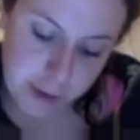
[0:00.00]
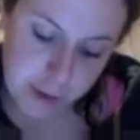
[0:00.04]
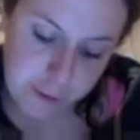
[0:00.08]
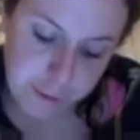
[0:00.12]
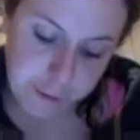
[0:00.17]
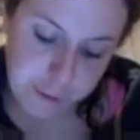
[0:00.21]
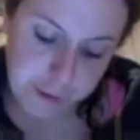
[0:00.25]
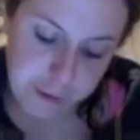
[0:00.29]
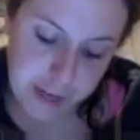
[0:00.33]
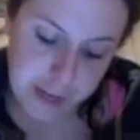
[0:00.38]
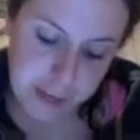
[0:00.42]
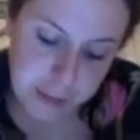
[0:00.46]

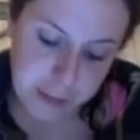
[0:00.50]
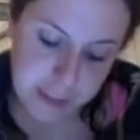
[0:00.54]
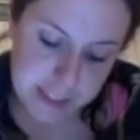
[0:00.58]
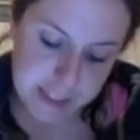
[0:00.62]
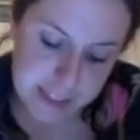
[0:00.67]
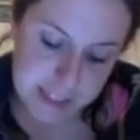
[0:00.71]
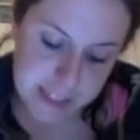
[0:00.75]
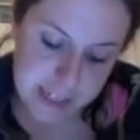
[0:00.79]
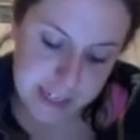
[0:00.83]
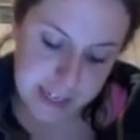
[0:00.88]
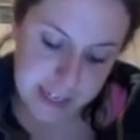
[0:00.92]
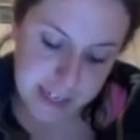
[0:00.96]

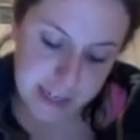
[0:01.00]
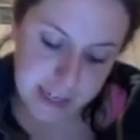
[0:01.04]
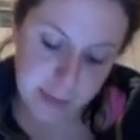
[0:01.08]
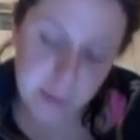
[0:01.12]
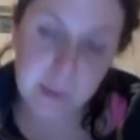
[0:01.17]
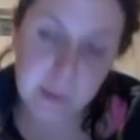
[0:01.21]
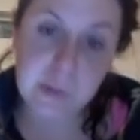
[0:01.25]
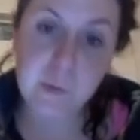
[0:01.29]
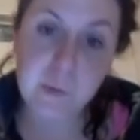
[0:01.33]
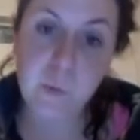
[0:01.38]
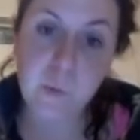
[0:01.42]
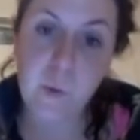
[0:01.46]
frequency
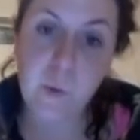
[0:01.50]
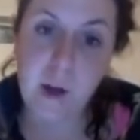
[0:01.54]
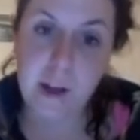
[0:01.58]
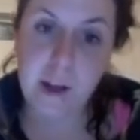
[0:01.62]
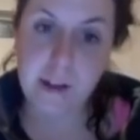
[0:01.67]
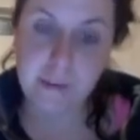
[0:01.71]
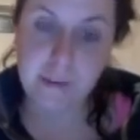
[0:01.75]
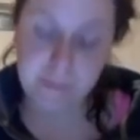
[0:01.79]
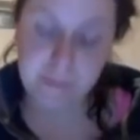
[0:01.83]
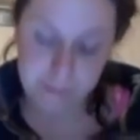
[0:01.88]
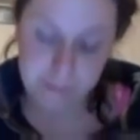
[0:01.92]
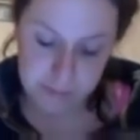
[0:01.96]
equals
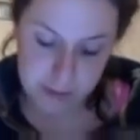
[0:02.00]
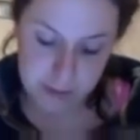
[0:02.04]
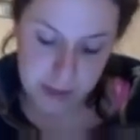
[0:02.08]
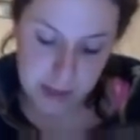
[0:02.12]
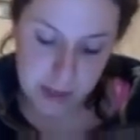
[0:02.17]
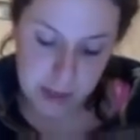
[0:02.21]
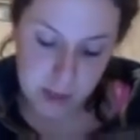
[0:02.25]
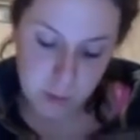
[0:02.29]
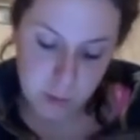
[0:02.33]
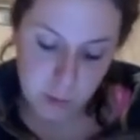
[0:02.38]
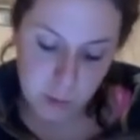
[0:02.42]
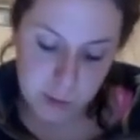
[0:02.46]
1,
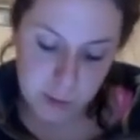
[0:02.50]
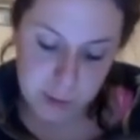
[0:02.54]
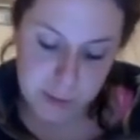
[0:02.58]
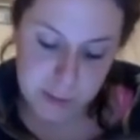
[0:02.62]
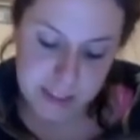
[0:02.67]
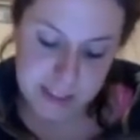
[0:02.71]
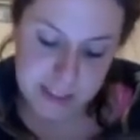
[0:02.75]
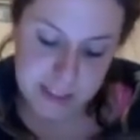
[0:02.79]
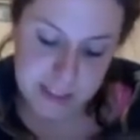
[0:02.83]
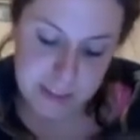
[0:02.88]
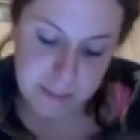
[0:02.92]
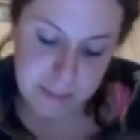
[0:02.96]
which
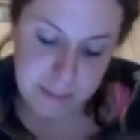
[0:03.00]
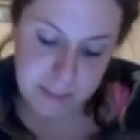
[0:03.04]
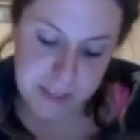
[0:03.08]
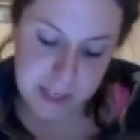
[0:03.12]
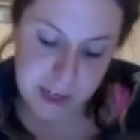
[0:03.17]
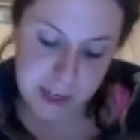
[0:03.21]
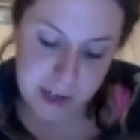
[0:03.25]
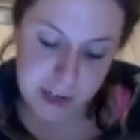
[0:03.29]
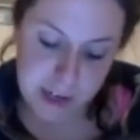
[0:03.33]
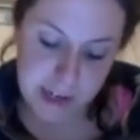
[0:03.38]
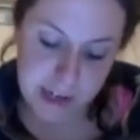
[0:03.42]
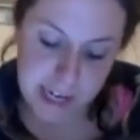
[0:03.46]
means the
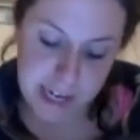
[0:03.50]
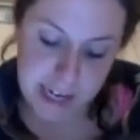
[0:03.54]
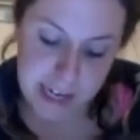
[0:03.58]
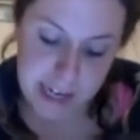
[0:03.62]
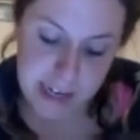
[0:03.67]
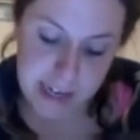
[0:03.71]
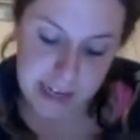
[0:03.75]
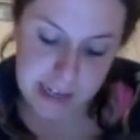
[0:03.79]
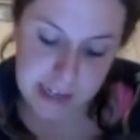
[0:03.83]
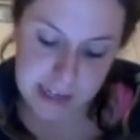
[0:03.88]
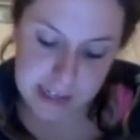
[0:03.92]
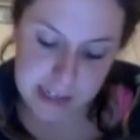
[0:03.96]

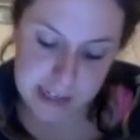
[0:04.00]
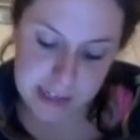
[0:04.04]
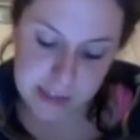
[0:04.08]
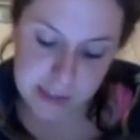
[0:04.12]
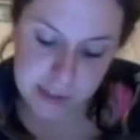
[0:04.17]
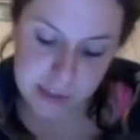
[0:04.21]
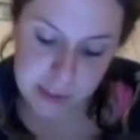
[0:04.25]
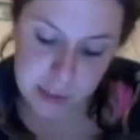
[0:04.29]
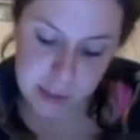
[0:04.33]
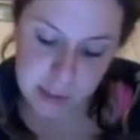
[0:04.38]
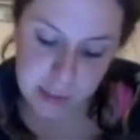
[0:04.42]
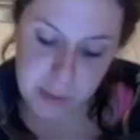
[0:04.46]
period is
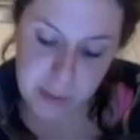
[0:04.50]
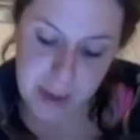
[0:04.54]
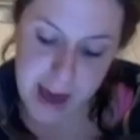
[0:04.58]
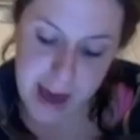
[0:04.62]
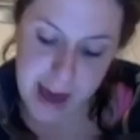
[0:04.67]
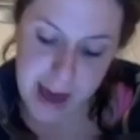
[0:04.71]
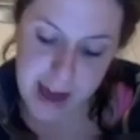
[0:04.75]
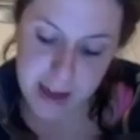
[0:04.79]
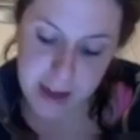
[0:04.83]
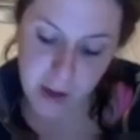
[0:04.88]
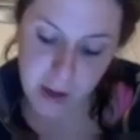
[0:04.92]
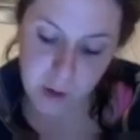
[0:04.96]
2
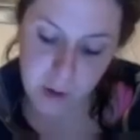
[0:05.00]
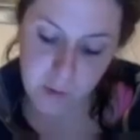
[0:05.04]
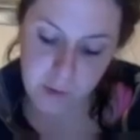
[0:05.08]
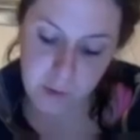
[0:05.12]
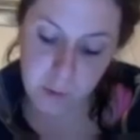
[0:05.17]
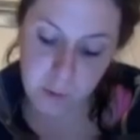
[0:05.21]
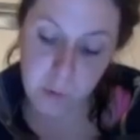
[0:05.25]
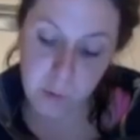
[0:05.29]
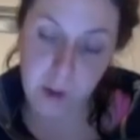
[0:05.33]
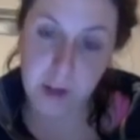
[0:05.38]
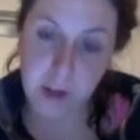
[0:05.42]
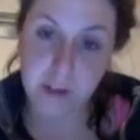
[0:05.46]
pi
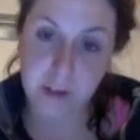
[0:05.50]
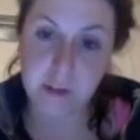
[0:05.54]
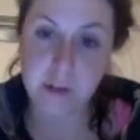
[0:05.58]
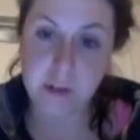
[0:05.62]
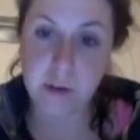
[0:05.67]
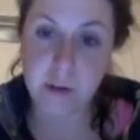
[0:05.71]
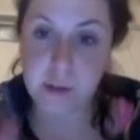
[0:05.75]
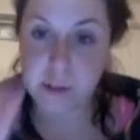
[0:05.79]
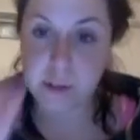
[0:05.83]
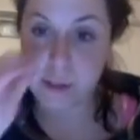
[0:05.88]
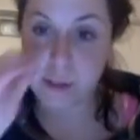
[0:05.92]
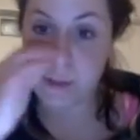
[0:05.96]
over 1,
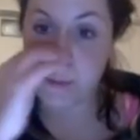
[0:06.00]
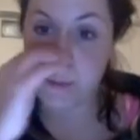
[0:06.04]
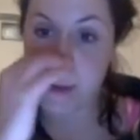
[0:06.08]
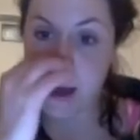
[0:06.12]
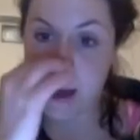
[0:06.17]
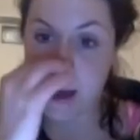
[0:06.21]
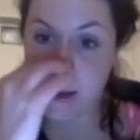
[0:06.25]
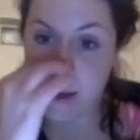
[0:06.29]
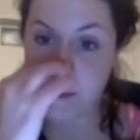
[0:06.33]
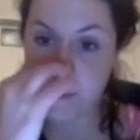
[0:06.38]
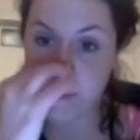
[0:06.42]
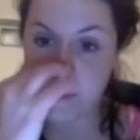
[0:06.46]
or 2
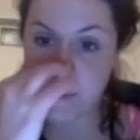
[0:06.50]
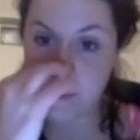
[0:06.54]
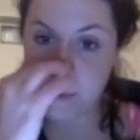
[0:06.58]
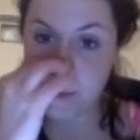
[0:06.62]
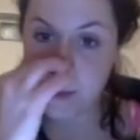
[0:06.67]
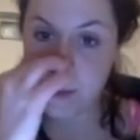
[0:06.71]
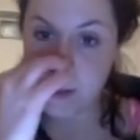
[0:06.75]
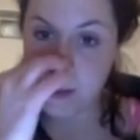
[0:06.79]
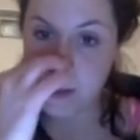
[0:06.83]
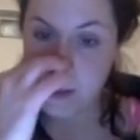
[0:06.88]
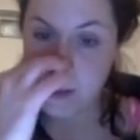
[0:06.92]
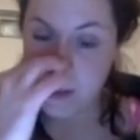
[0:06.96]
pi.
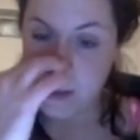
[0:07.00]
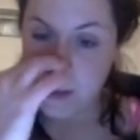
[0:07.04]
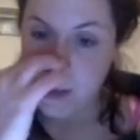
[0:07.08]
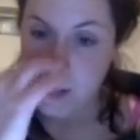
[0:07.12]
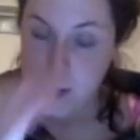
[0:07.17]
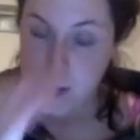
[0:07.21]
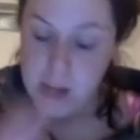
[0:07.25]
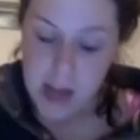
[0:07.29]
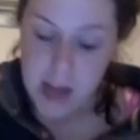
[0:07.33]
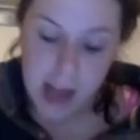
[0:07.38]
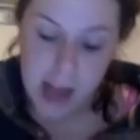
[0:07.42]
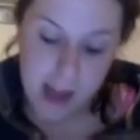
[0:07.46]

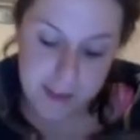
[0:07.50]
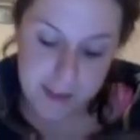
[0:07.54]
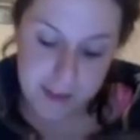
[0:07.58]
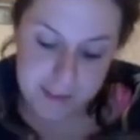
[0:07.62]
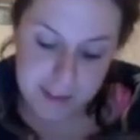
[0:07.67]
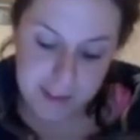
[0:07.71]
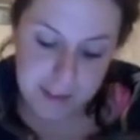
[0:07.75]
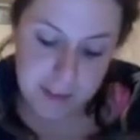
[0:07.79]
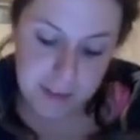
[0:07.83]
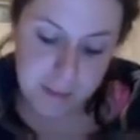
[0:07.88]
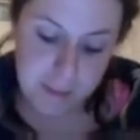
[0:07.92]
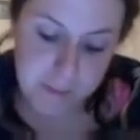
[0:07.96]
And
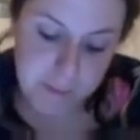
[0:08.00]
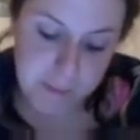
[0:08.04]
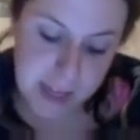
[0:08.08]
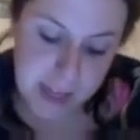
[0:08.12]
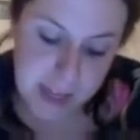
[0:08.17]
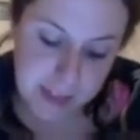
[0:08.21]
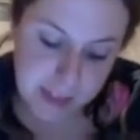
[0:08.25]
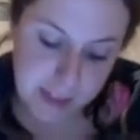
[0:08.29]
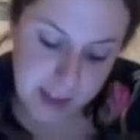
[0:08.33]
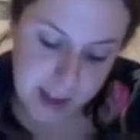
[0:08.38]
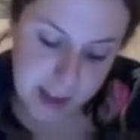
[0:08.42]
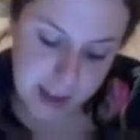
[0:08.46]
then the
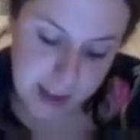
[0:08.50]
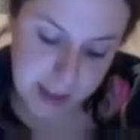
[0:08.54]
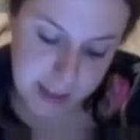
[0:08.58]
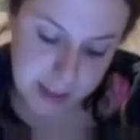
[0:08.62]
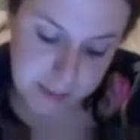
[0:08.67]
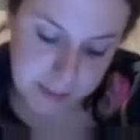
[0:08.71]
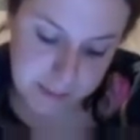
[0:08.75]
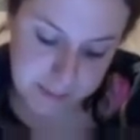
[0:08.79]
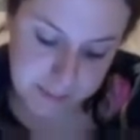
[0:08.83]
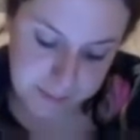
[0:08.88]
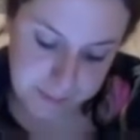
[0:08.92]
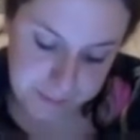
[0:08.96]

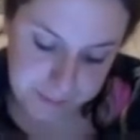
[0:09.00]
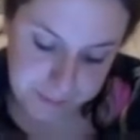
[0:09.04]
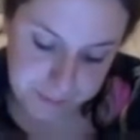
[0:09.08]
midline